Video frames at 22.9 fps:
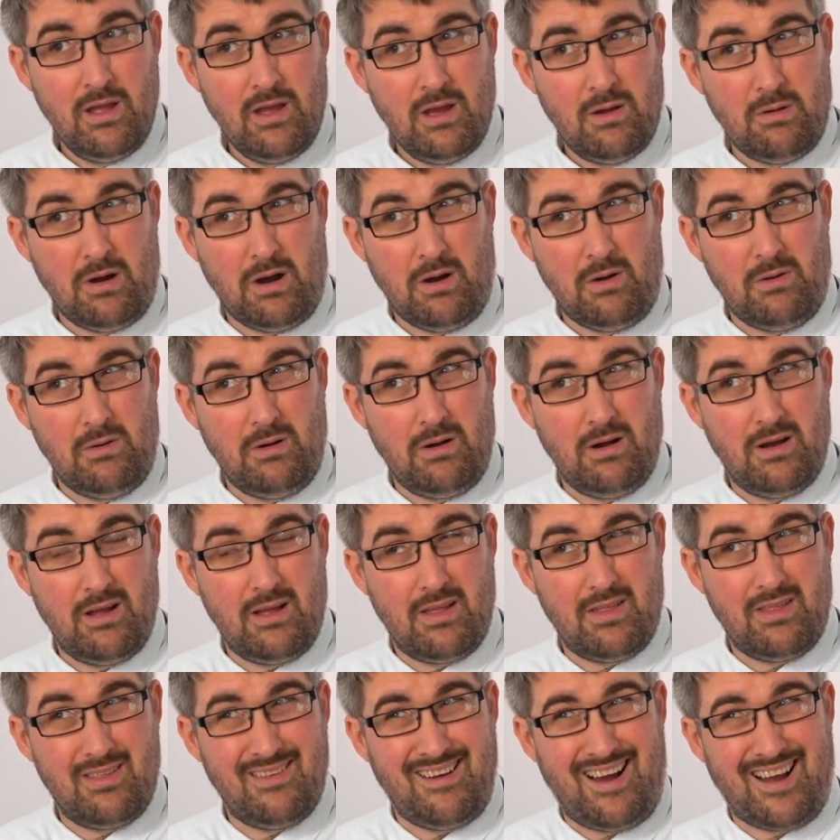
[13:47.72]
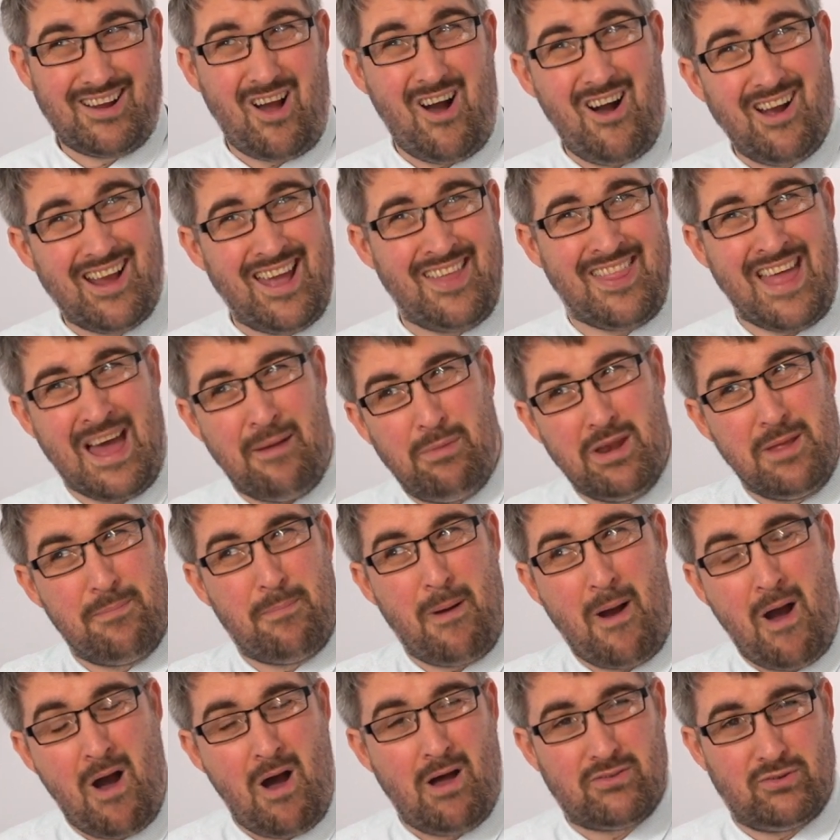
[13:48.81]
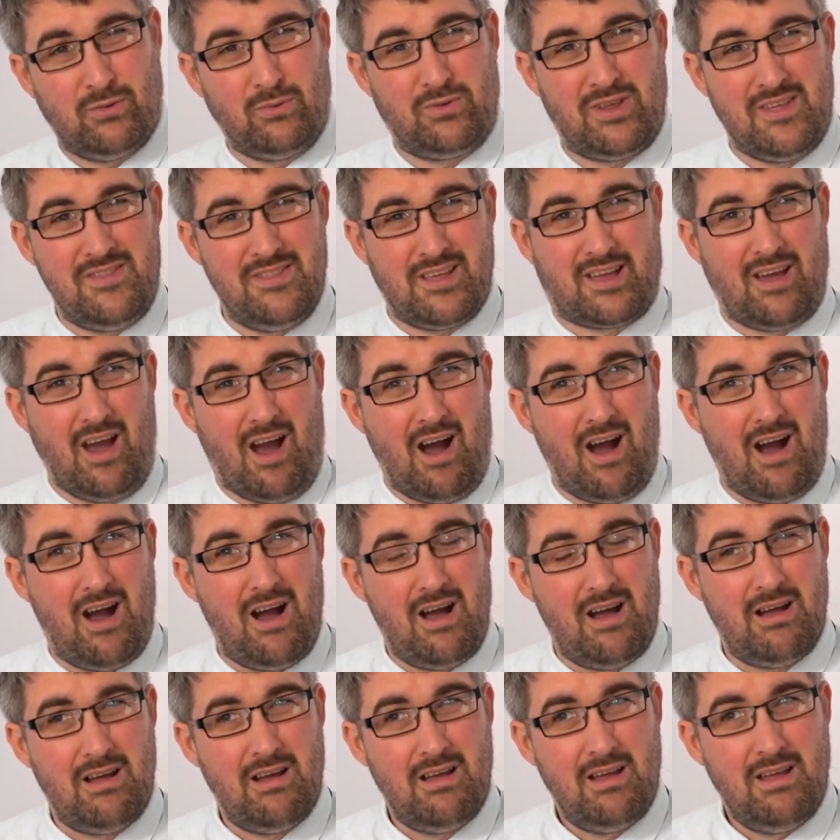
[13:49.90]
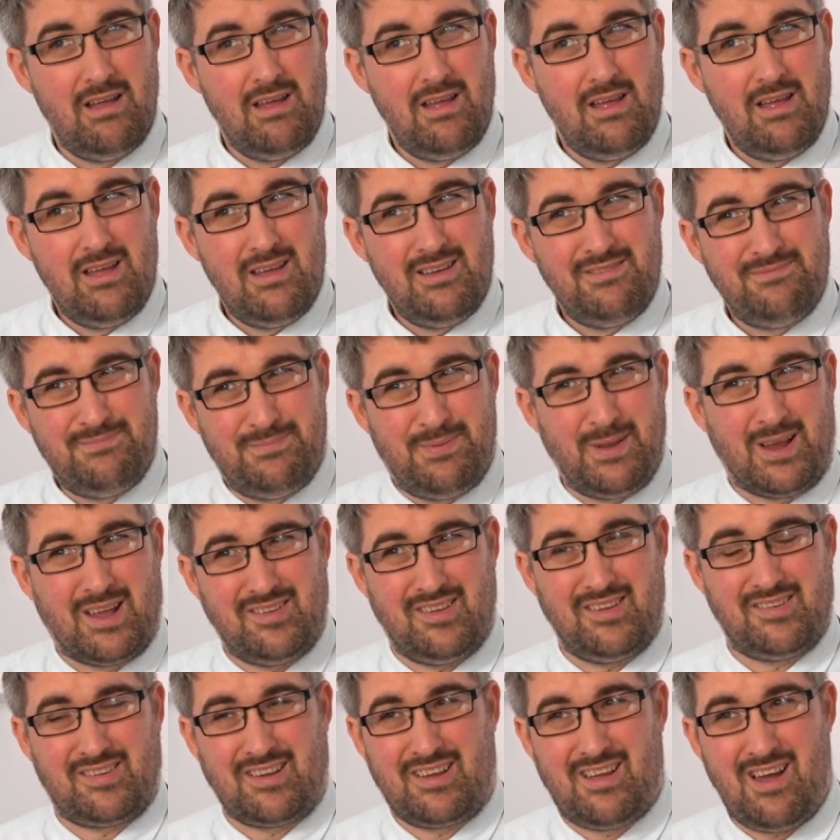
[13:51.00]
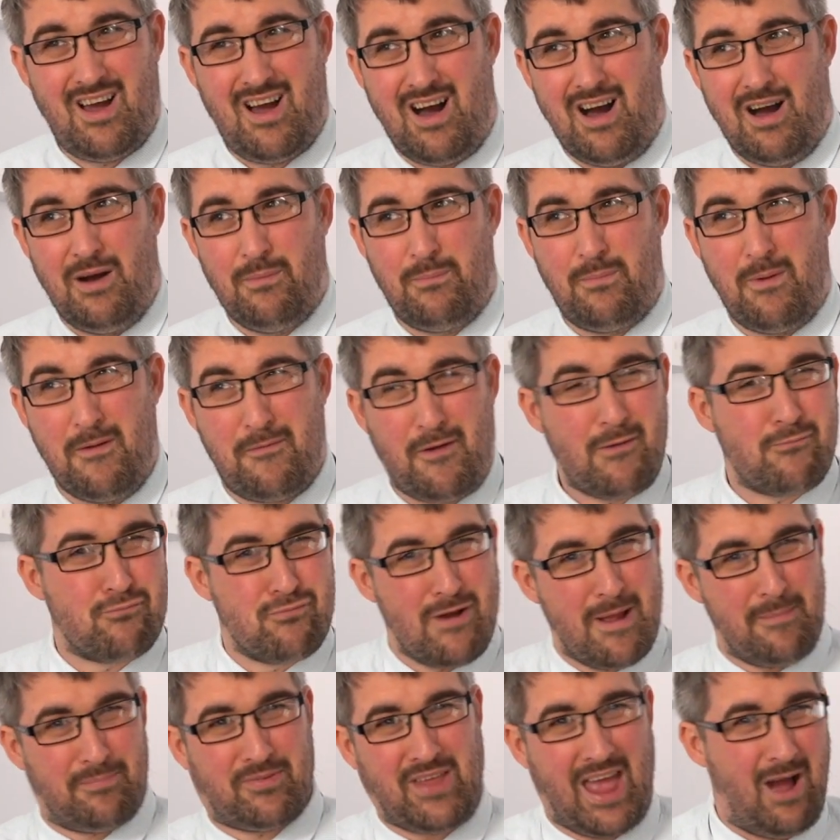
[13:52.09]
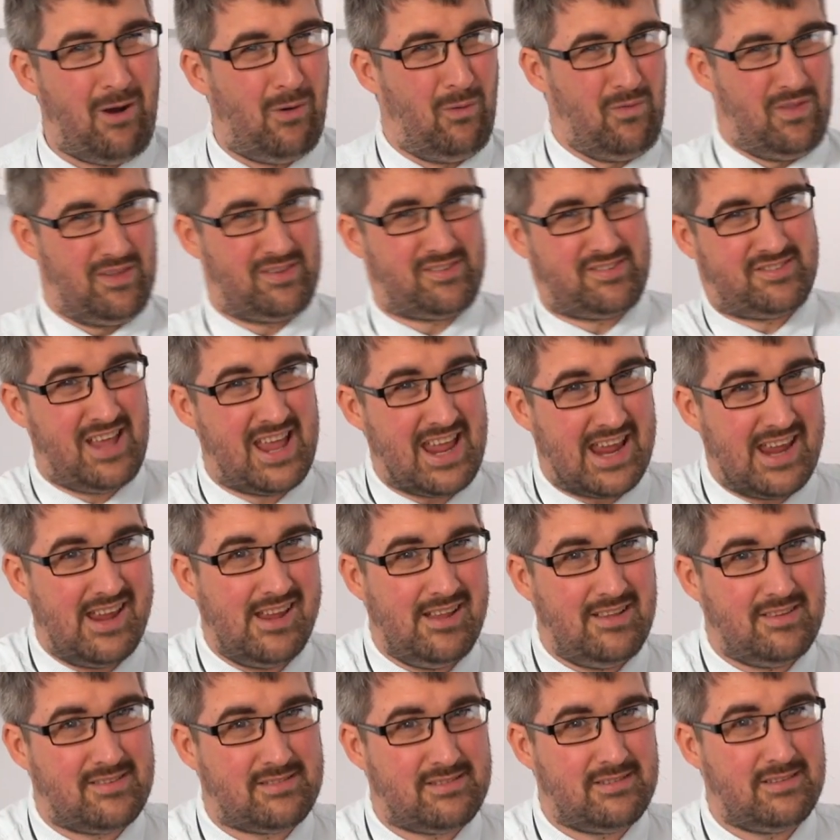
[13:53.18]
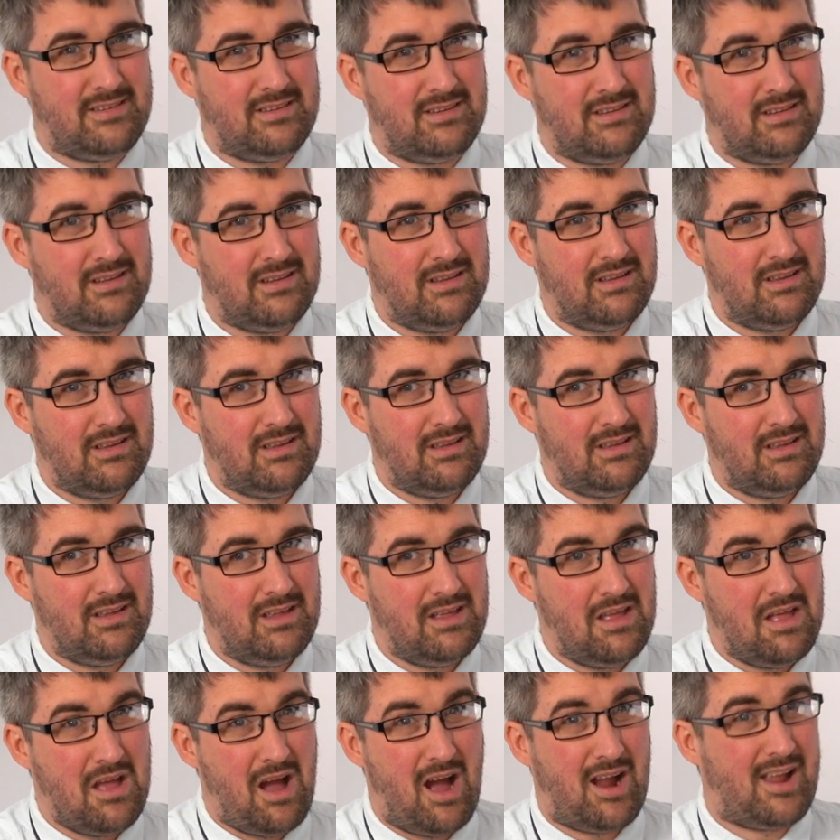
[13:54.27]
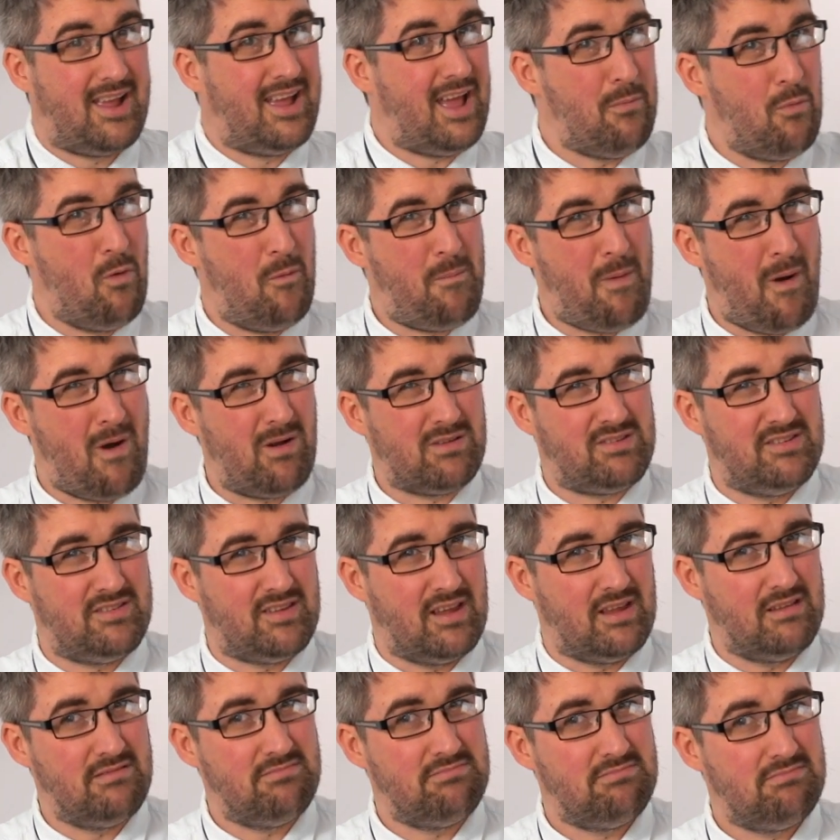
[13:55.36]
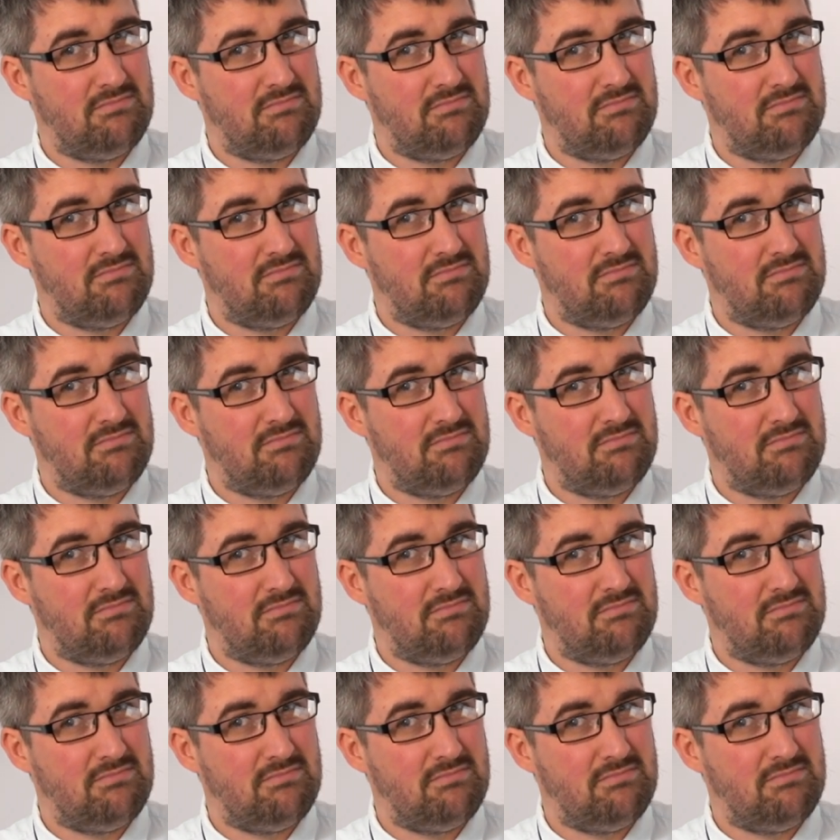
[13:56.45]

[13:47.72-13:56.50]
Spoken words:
Well, I can't get that many parcels in the car because it's a car. But if I ripped out all the seats, I could get more boxes in.